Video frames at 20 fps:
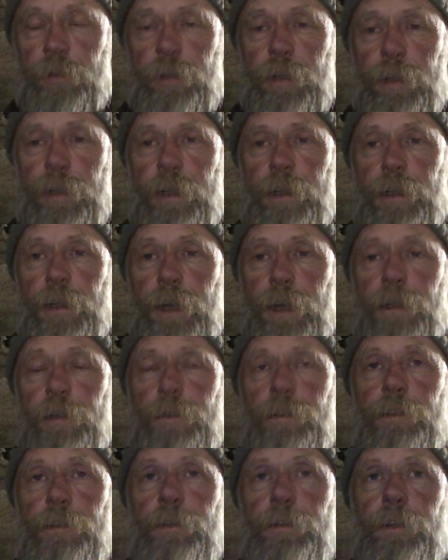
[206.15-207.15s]
They get
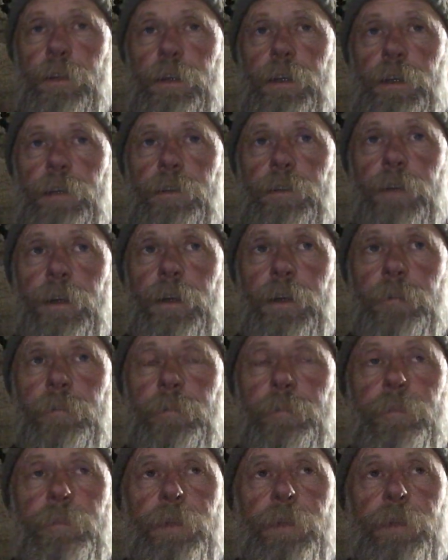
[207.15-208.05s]
narrower as they go down,